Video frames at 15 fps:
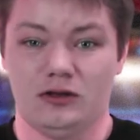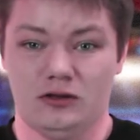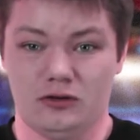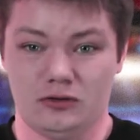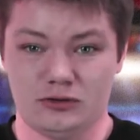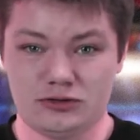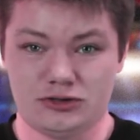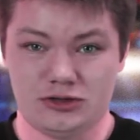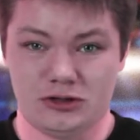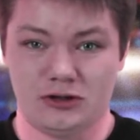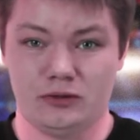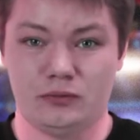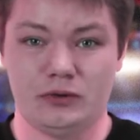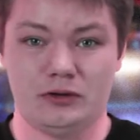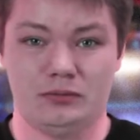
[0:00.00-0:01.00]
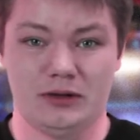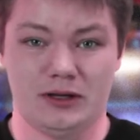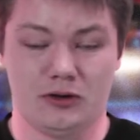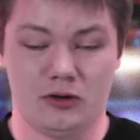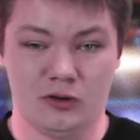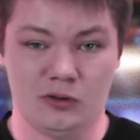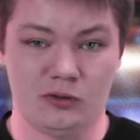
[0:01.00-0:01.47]
your show would be a
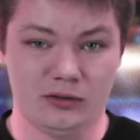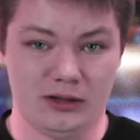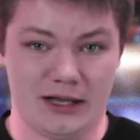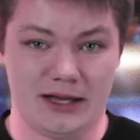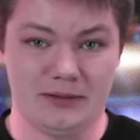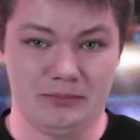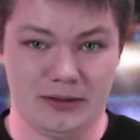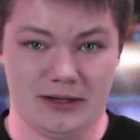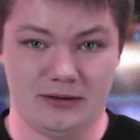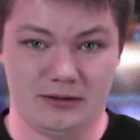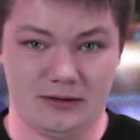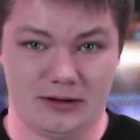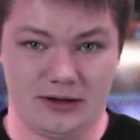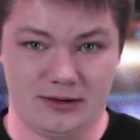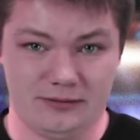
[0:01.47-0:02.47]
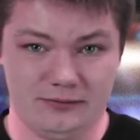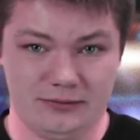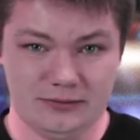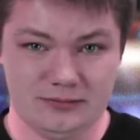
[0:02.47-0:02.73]
whole lot better off.